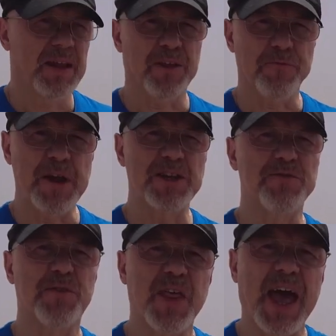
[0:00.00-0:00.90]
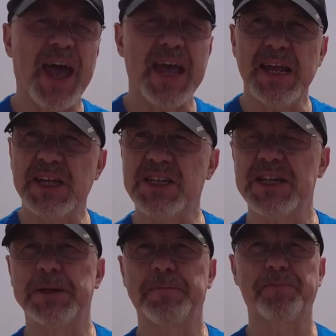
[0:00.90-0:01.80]
Now the reason for that
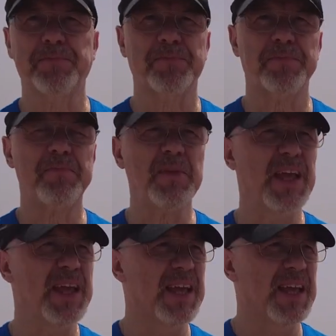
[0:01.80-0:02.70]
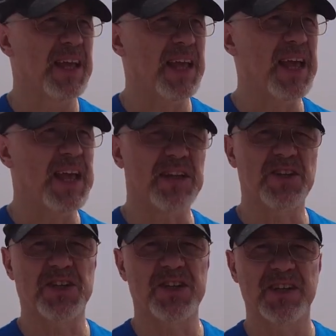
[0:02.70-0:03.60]
is
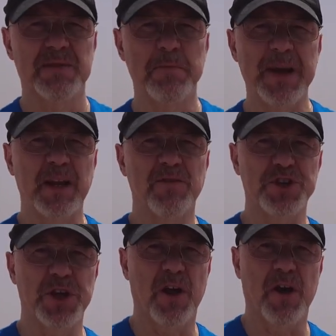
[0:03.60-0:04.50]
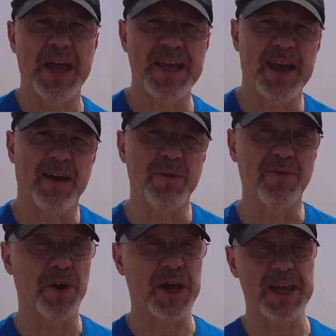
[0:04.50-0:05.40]
it's middle of July and
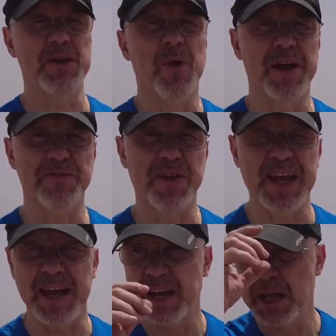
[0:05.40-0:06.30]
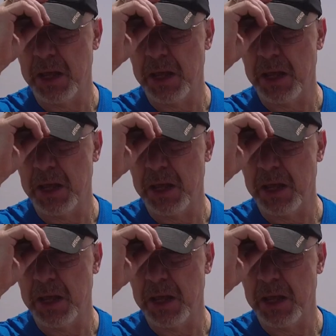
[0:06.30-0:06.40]
we've got a heat wave here.